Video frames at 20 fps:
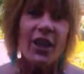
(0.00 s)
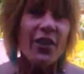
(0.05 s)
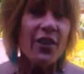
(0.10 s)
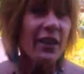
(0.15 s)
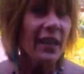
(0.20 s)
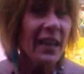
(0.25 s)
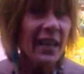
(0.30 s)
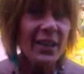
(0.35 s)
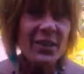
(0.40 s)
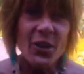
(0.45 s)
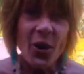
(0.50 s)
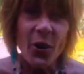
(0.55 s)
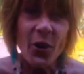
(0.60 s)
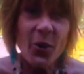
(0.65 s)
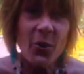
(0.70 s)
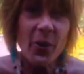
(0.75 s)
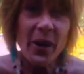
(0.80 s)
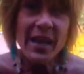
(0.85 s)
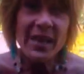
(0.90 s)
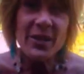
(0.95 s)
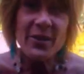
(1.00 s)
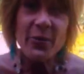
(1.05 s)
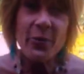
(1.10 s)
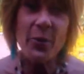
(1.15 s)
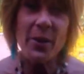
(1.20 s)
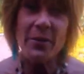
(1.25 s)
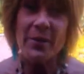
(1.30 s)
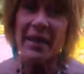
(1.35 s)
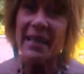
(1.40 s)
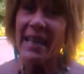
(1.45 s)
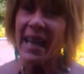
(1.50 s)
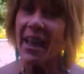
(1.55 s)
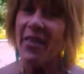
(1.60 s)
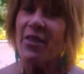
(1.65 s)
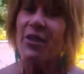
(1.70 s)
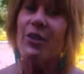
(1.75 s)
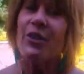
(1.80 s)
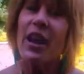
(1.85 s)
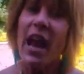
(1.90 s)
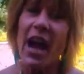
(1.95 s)
These are the ways of women, and
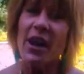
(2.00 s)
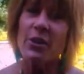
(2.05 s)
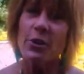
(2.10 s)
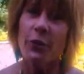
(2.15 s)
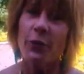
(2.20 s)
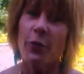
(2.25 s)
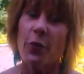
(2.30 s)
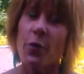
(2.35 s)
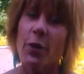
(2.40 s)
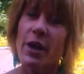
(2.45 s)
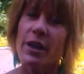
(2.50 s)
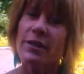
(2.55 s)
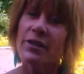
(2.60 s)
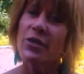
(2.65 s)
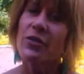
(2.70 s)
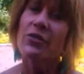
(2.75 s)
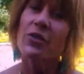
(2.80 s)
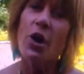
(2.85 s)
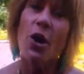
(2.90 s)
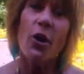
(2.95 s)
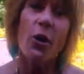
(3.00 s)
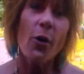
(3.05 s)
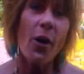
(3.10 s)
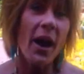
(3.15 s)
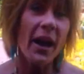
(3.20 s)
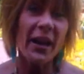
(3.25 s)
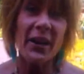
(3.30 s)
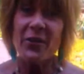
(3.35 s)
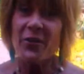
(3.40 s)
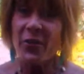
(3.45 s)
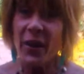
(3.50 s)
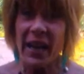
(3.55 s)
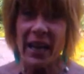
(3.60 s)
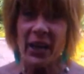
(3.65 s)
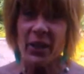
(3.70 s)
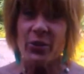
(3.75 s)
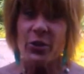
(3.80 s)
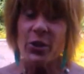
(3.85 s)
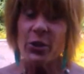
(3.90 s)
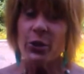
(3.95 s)
they're natural for us. So I invite
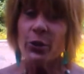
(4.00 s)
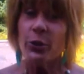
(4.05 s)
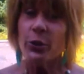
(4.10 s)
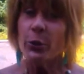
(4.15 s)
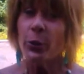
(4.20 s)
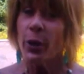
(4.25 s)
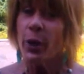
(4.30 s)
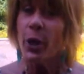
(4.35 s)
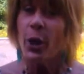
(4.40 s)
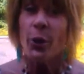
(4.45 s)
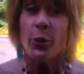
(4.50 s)
you to